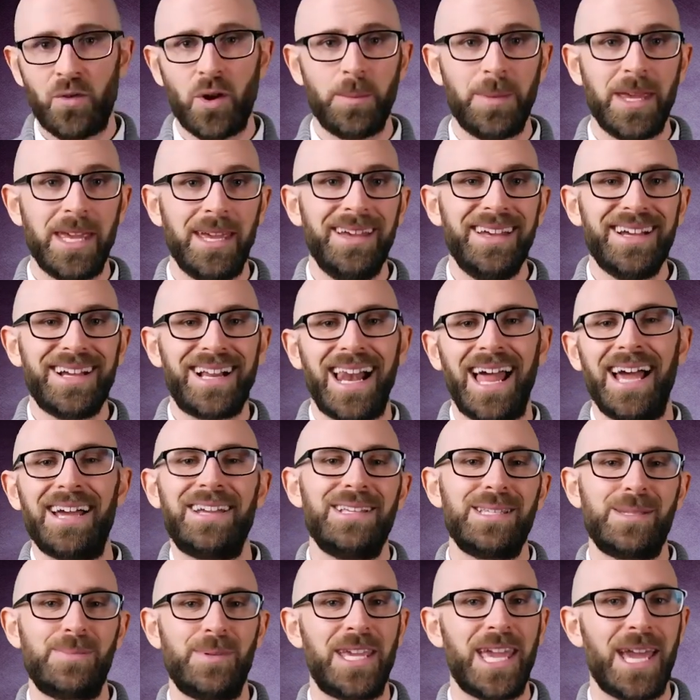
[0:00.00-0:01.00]
From here,
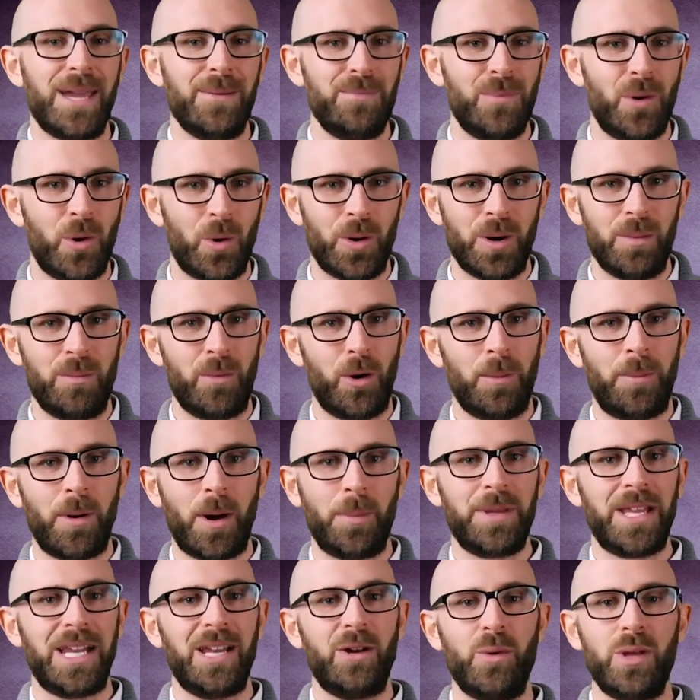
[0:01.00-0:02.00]
claquers became more and more
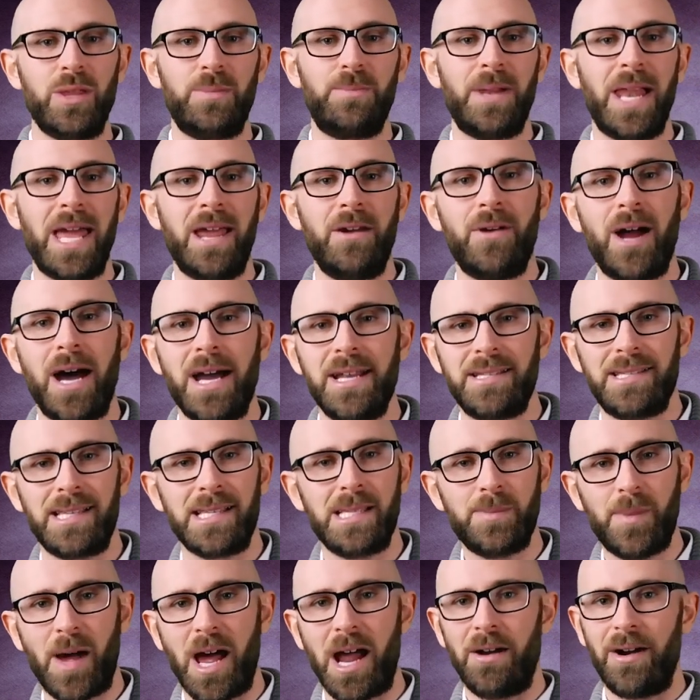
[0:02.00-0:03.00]
popular with playwrights,
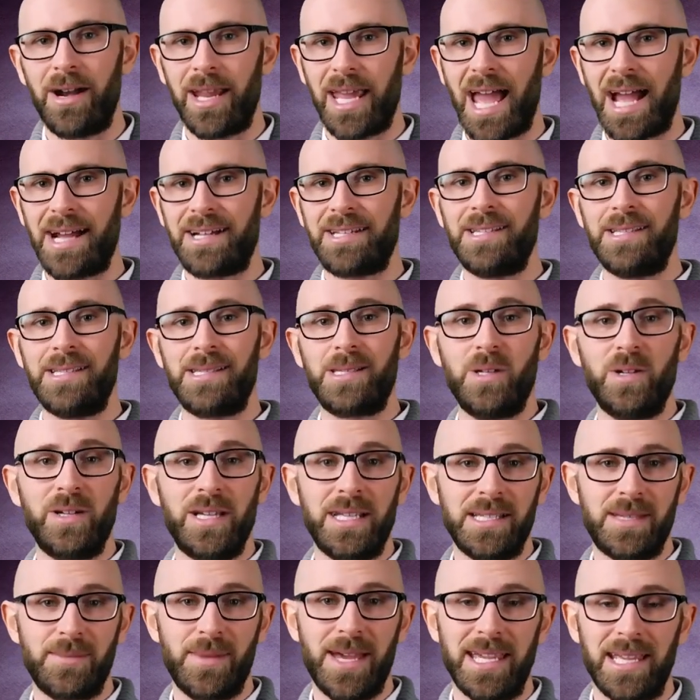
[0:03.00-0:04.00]
aspiring actors
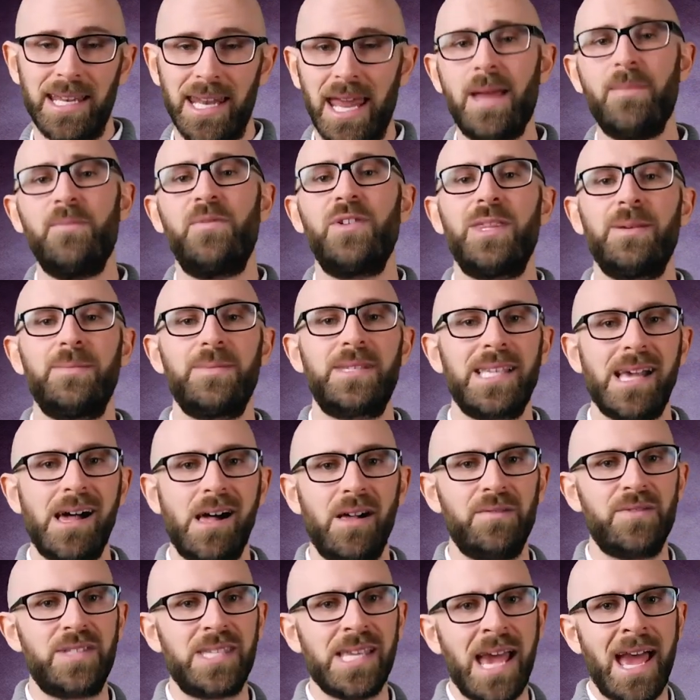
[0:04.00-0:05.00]
looking to make a name for
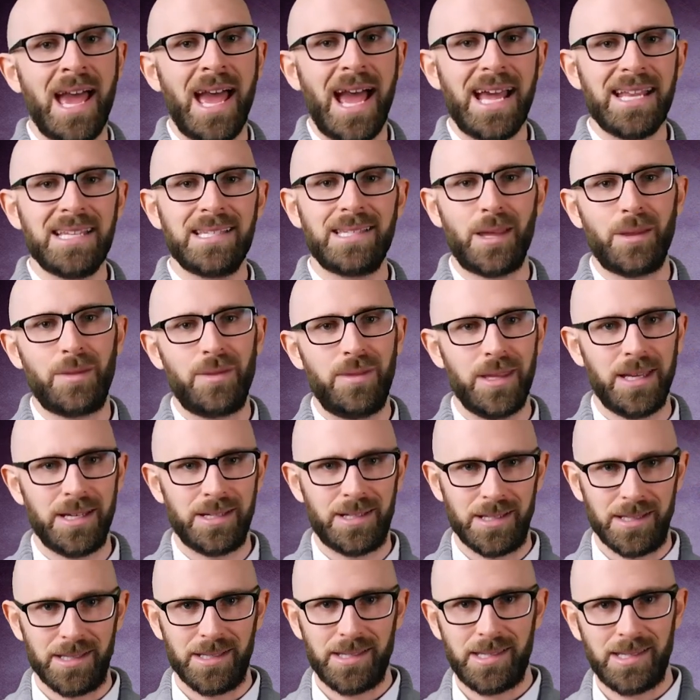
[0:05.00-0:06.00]
themselves, and
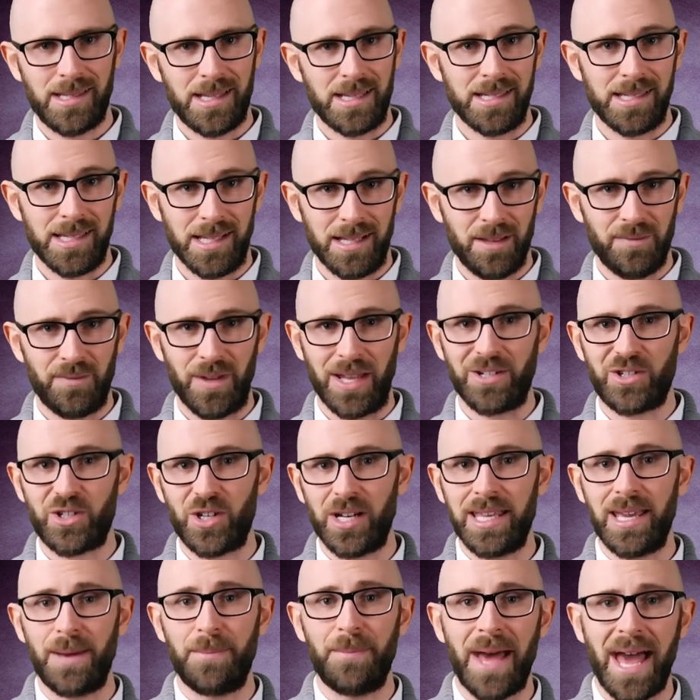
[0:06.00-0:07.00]
theatres, until
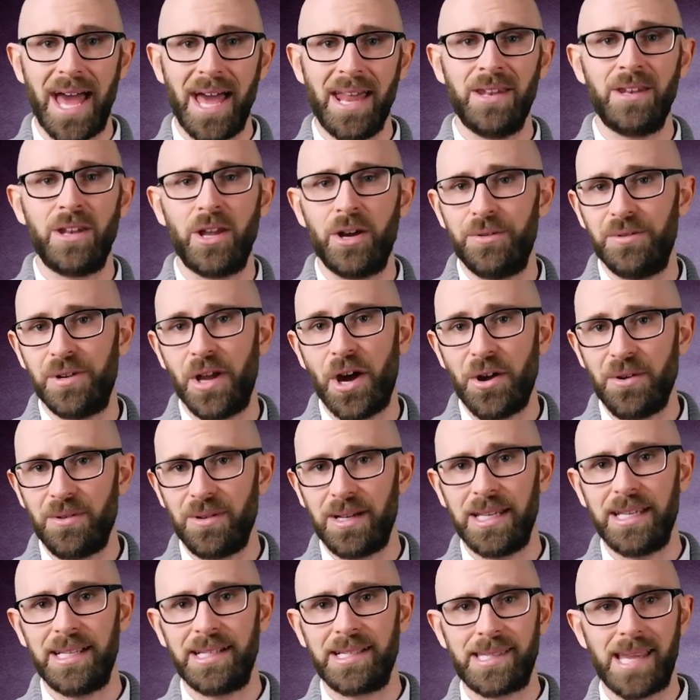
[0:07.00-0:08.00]
eventually a man known
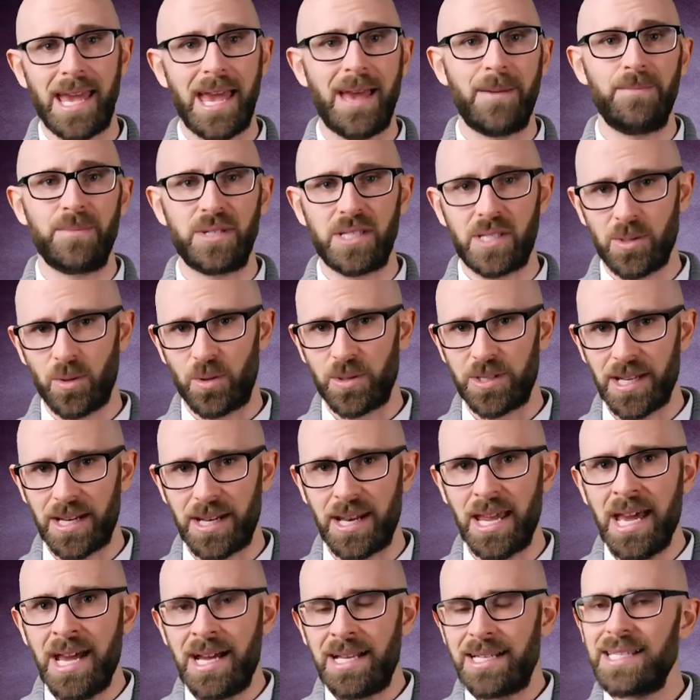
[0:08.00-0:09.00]
only as M.
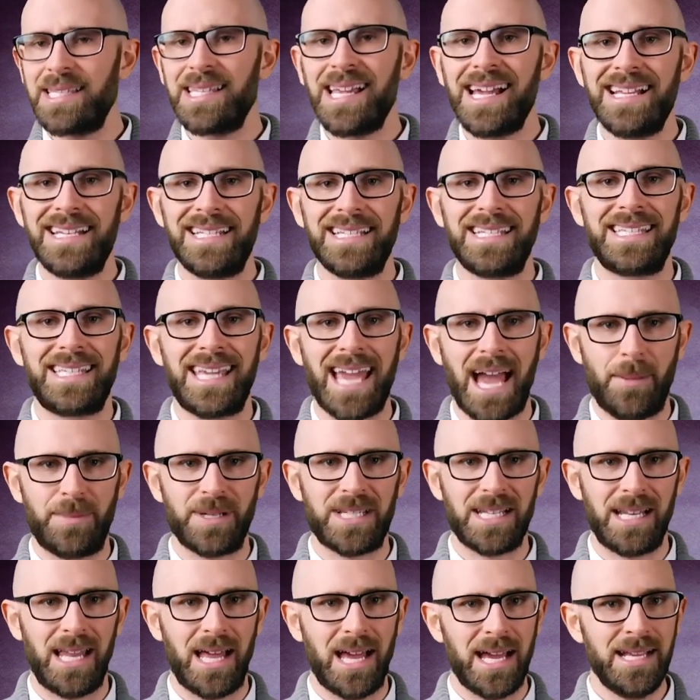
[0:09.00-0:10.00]
Sauton decided to
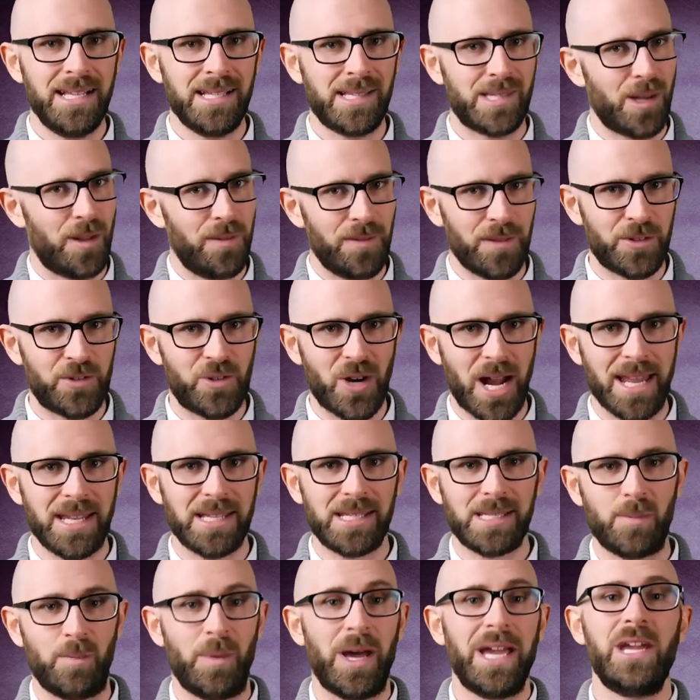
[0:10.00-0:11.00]
capitalize on the
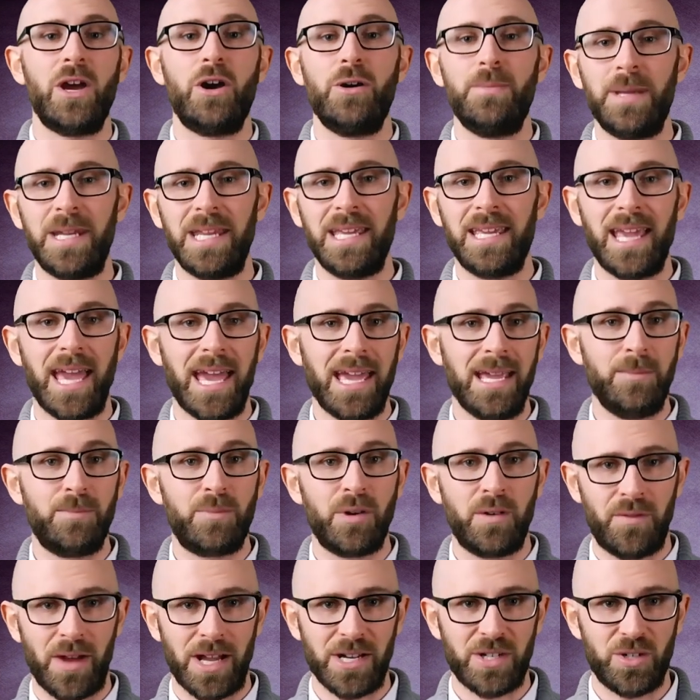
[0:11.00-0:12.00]
trend by opening a
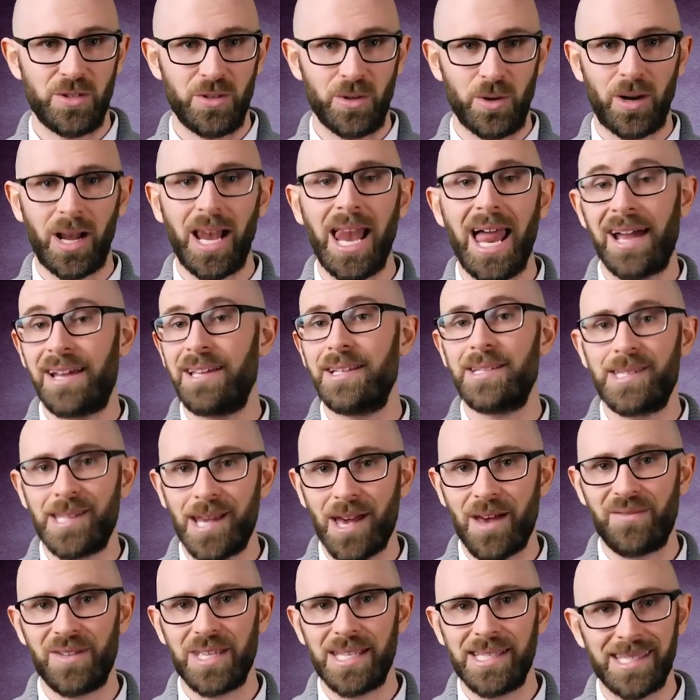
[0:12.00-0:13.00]
professional claquer
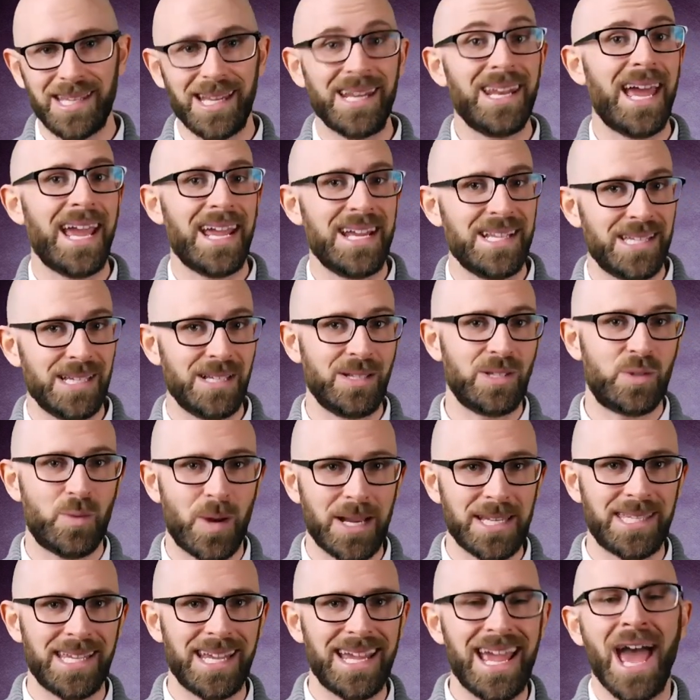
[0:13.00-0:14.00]
service in
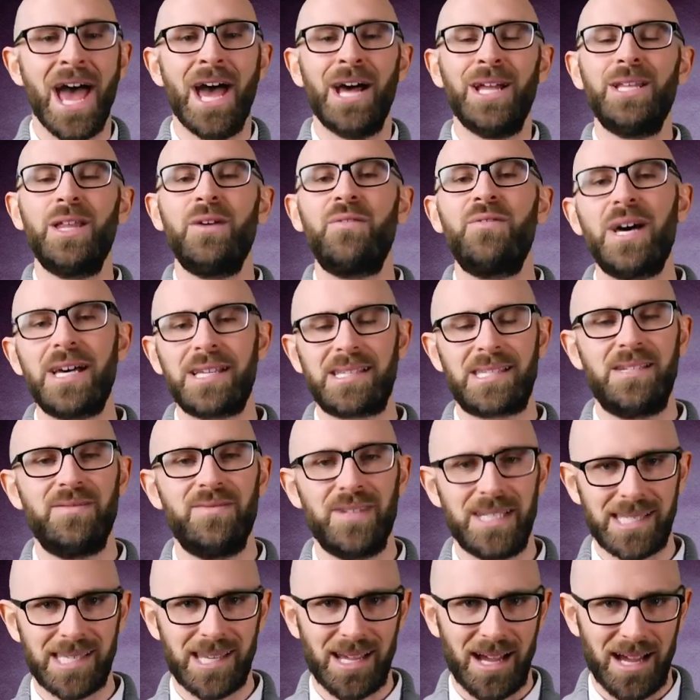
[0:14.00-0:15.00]
1820, the first
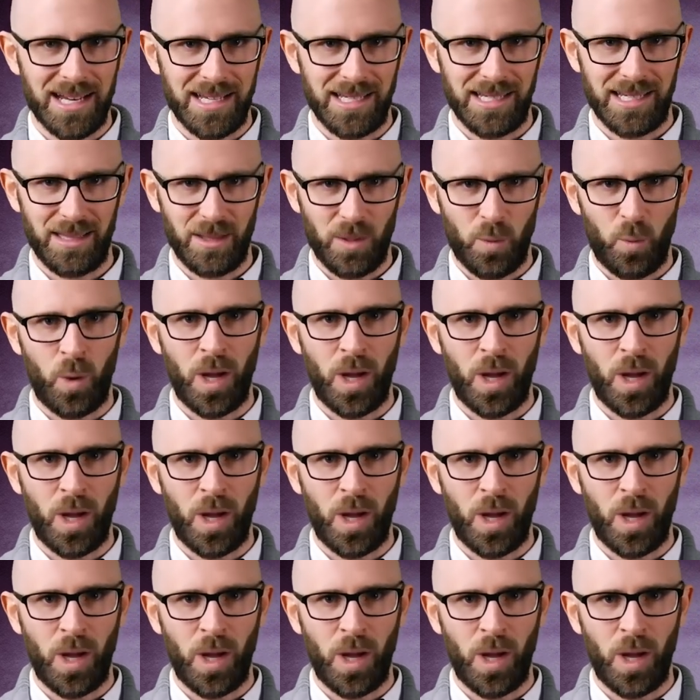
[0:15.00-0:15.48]
of its kind in the